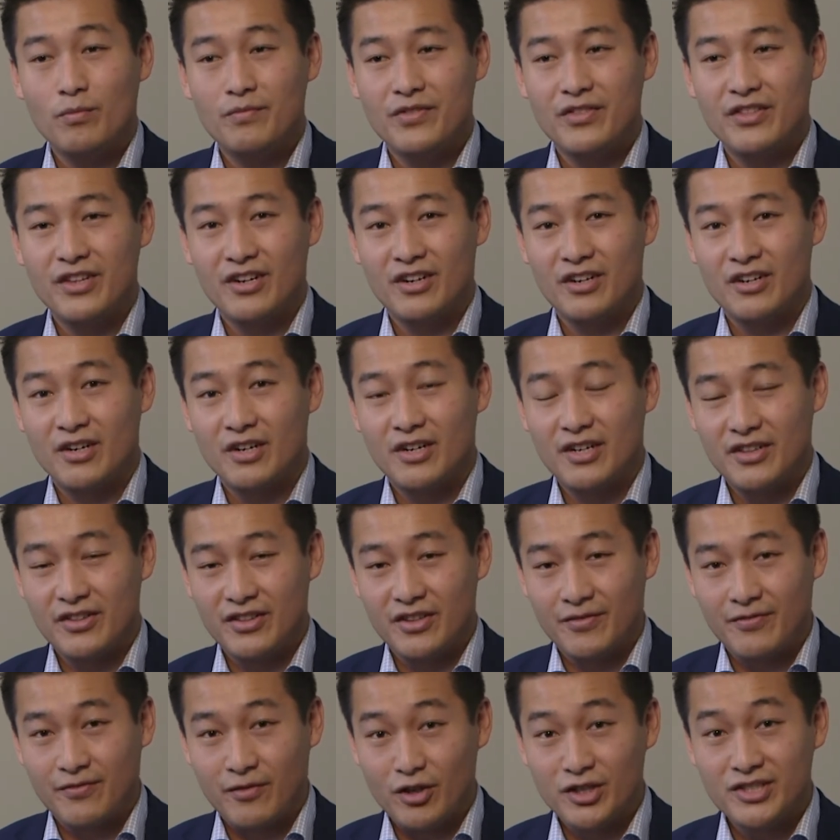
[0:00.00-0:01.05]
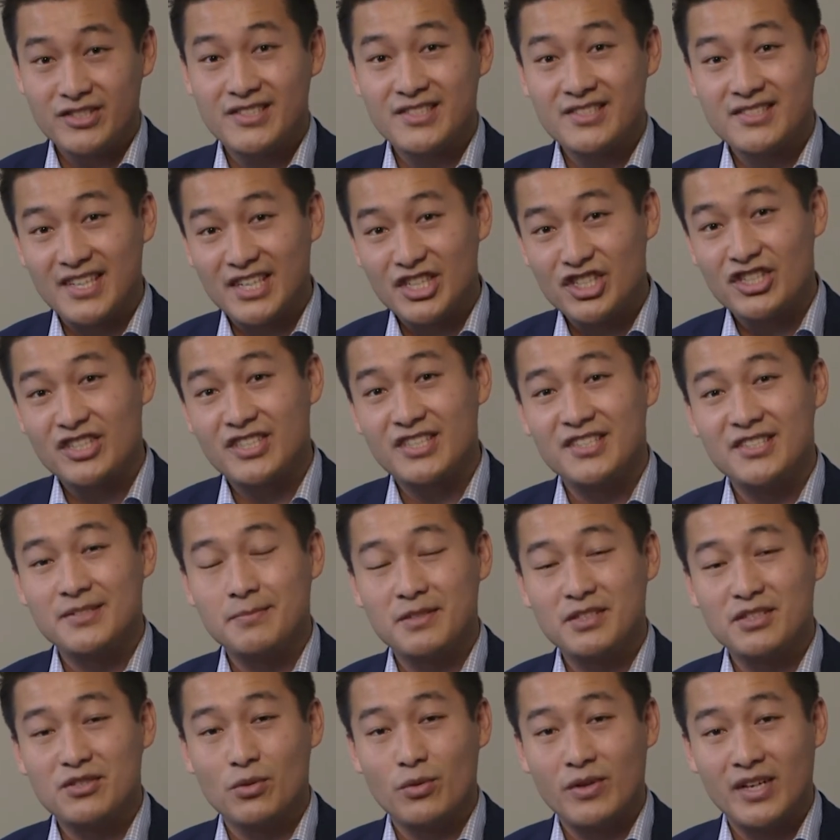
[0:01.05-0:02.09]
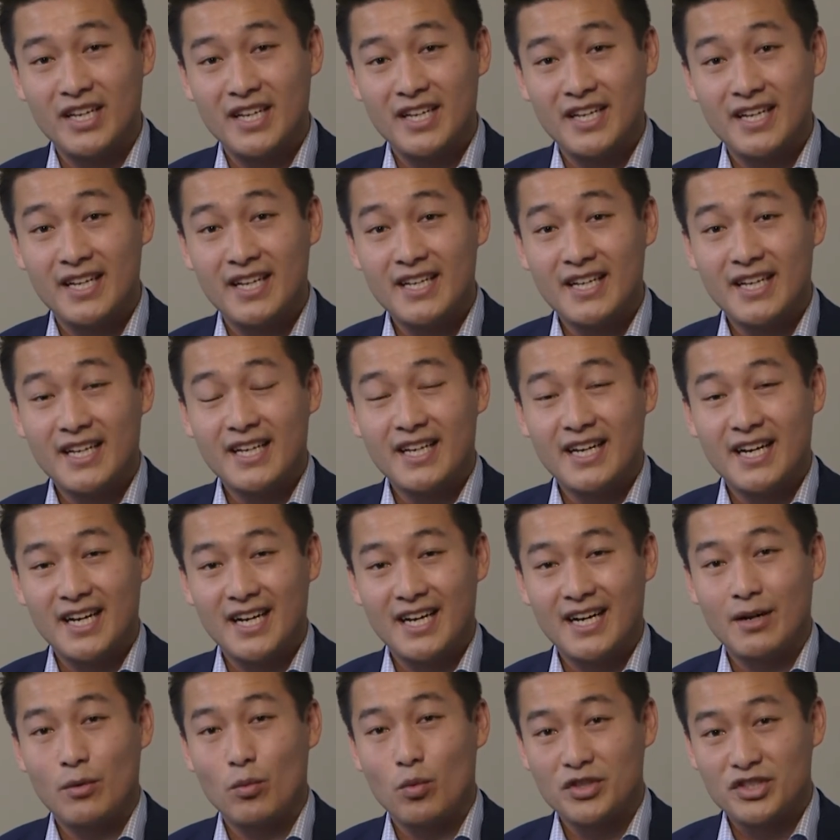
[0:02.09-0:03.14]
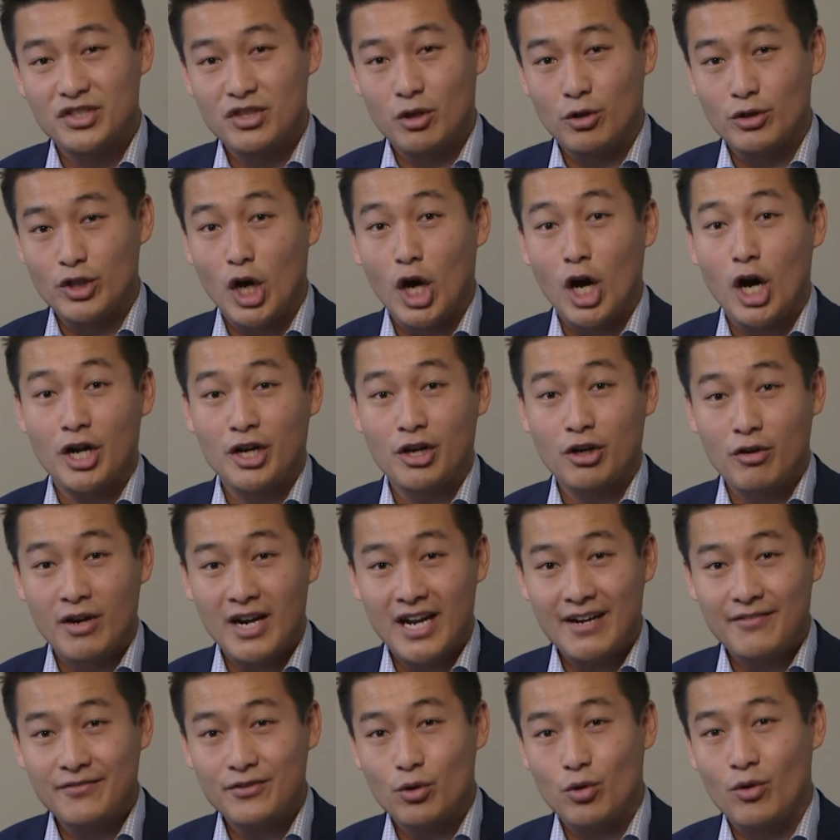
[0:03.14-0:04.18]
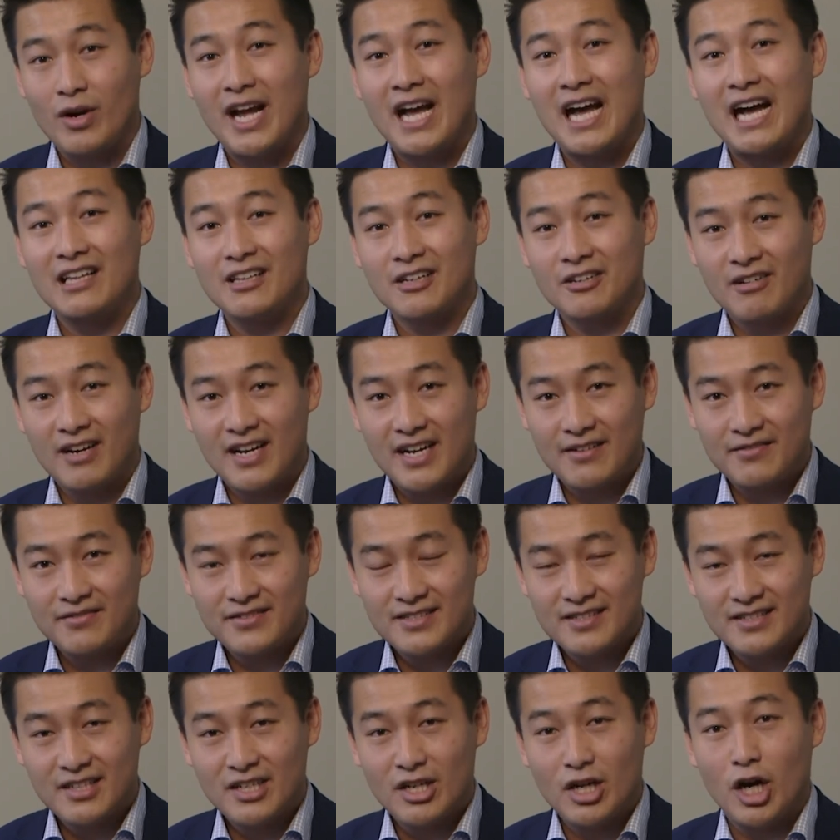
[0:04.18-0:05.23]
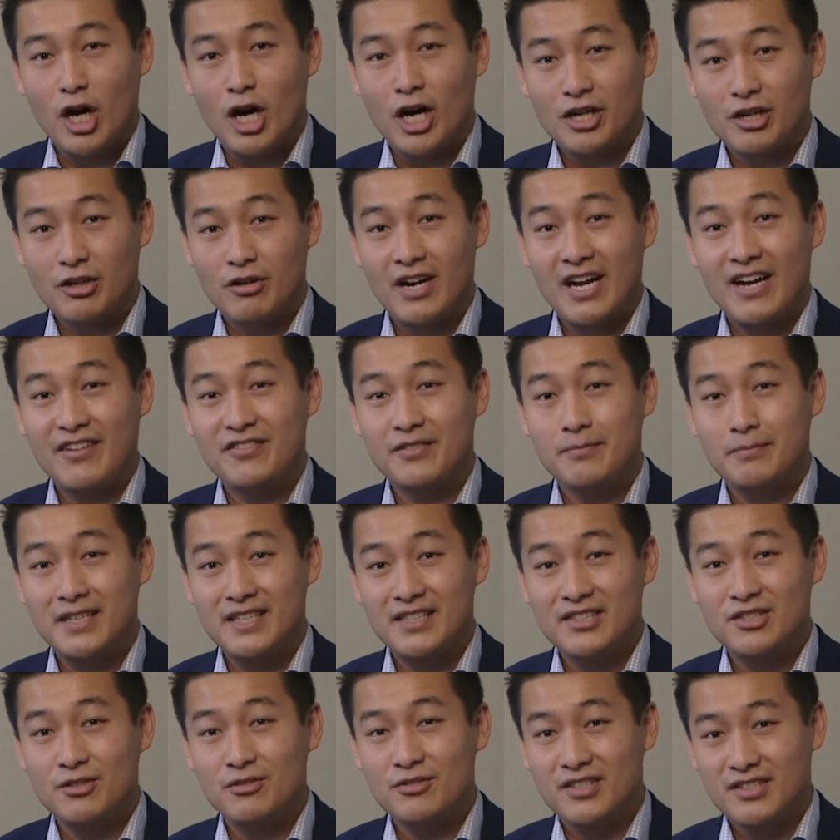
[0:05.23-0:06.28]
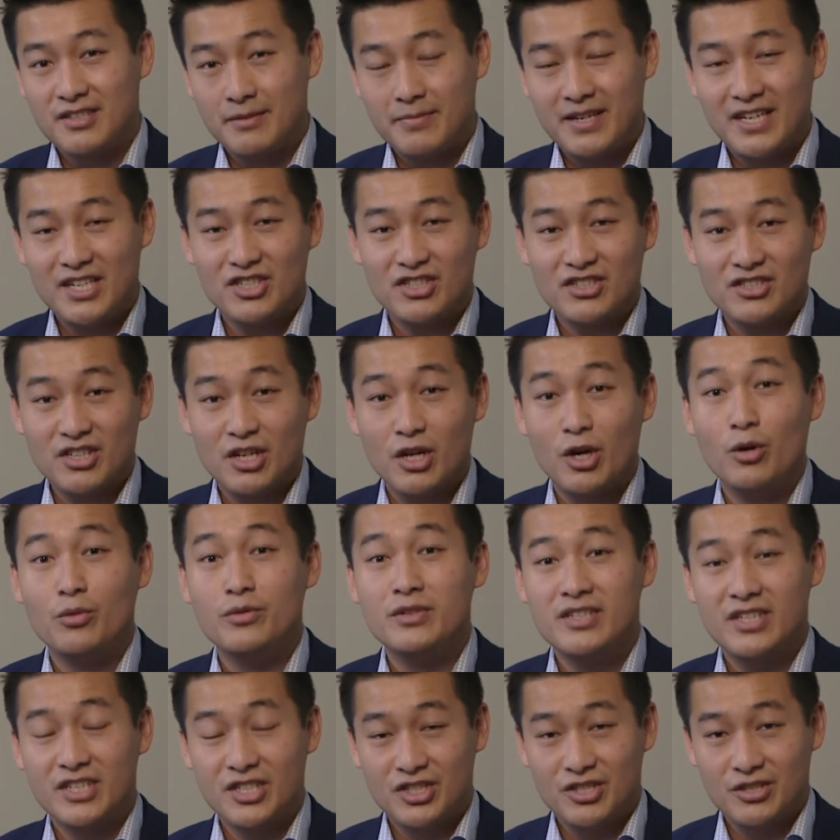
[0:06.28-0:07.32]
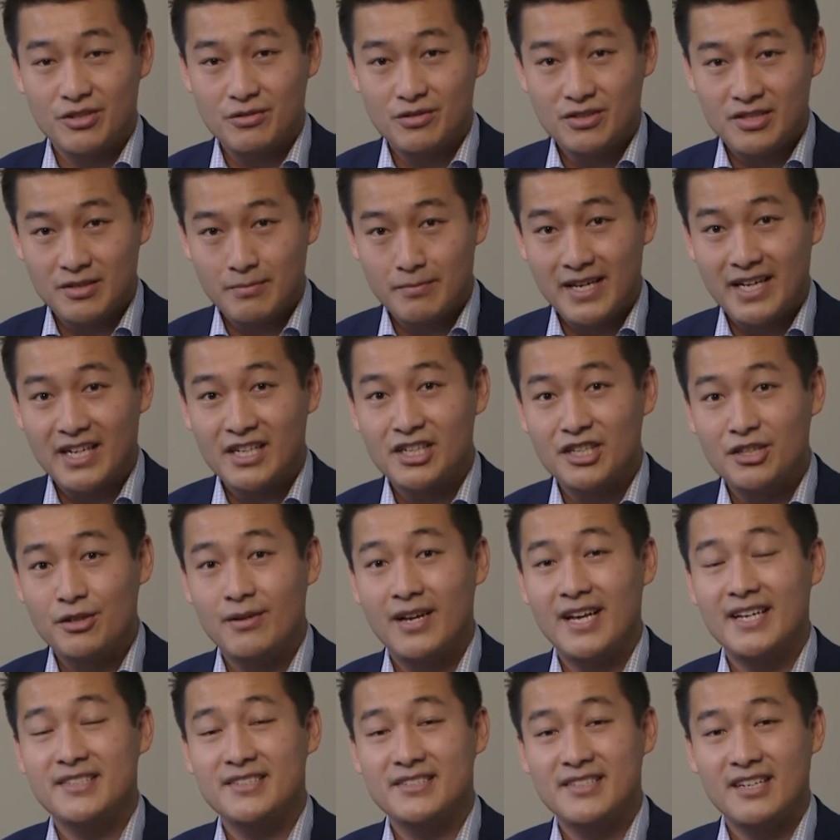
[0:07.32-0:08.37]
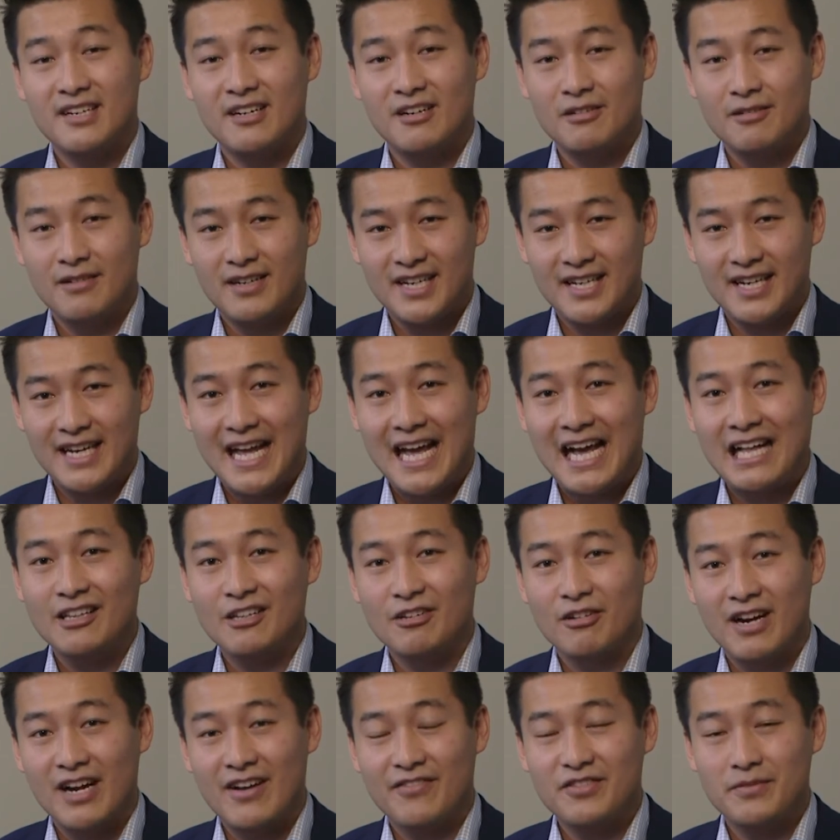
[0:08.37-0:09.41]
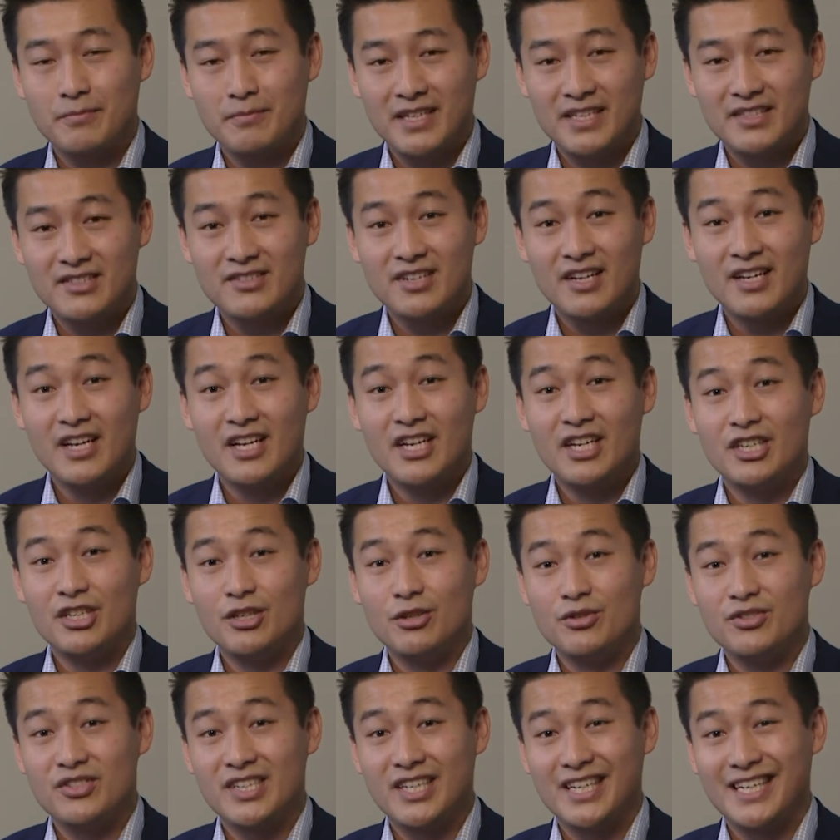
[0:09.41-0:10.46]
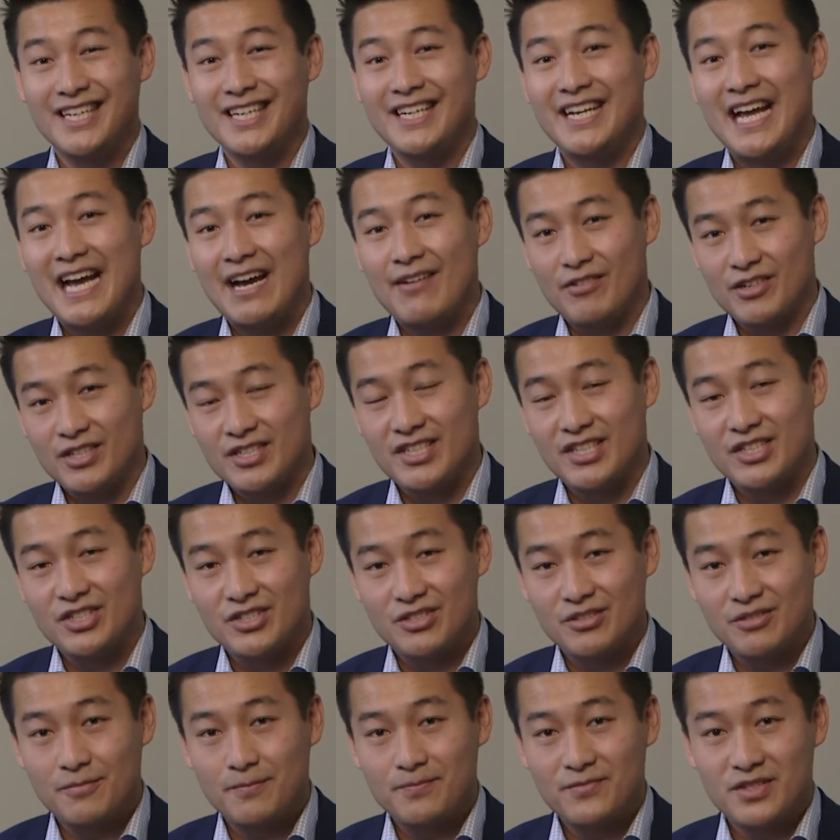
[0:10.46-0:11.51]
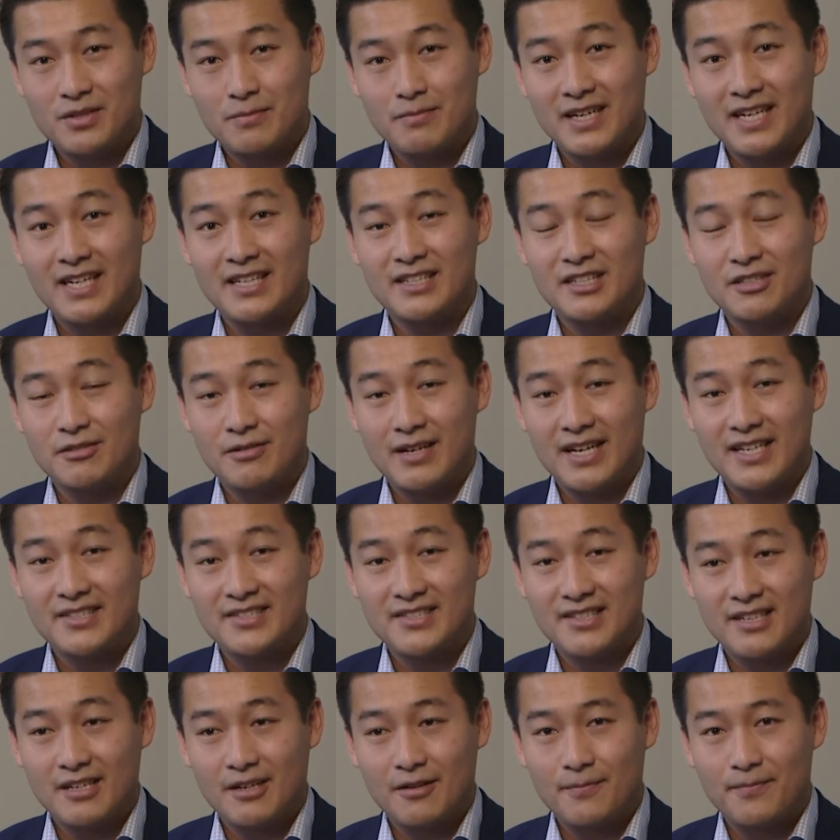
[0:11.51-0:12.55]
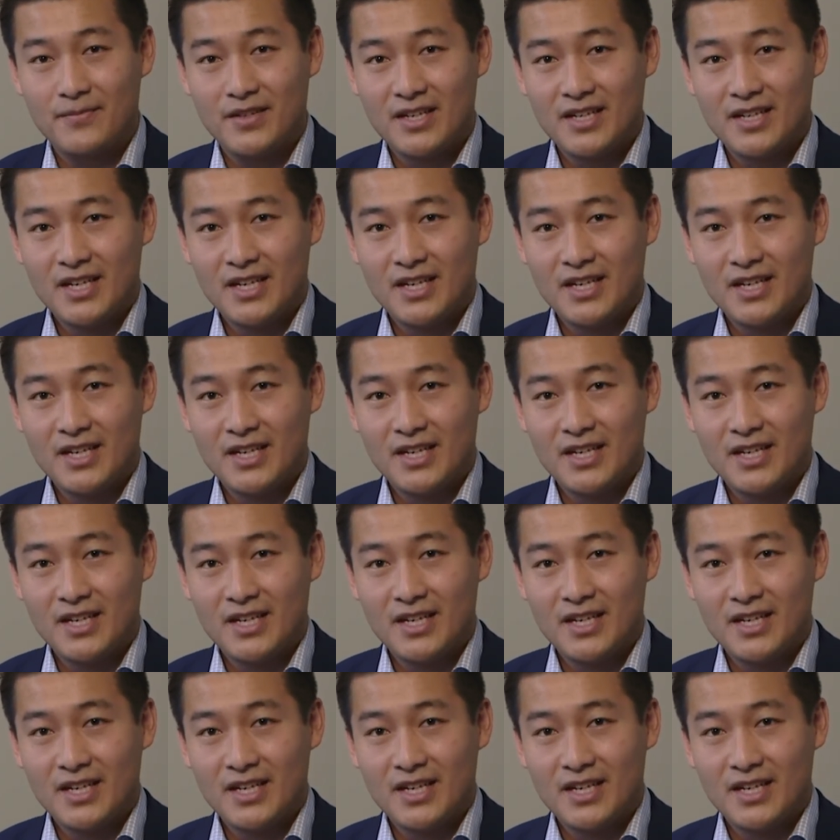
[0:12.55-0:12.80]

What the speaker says: The first distinction is between what's called autograft or allograft. Autograft means using the patient's own tissue to make a new ACL, and allograft means using cadaver tissue to make a new ACL.